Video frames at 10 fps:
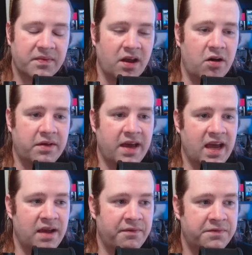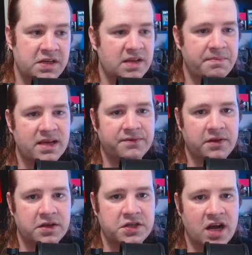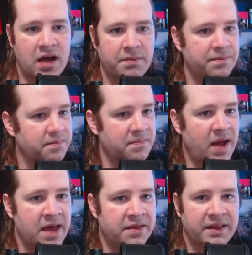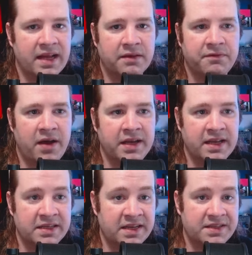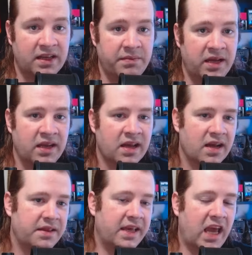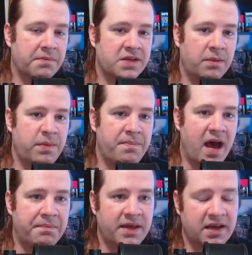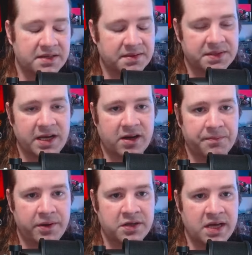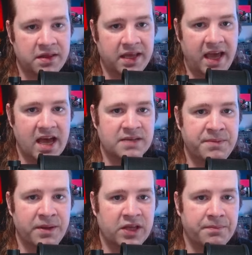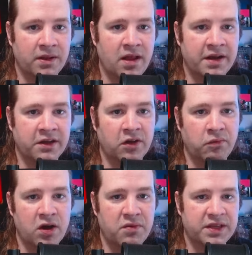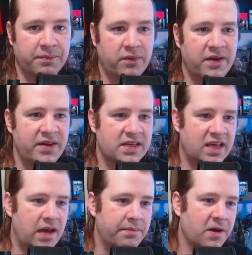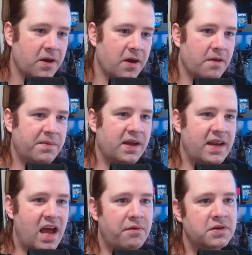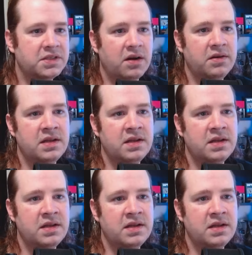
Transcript: okay, if she's the best for the job, I think that's fine. Doesn't necessarily mean the game's going to be bad because Sucker Punch, I think, has built up a lot of goodwill with the previous game. But now we're starting to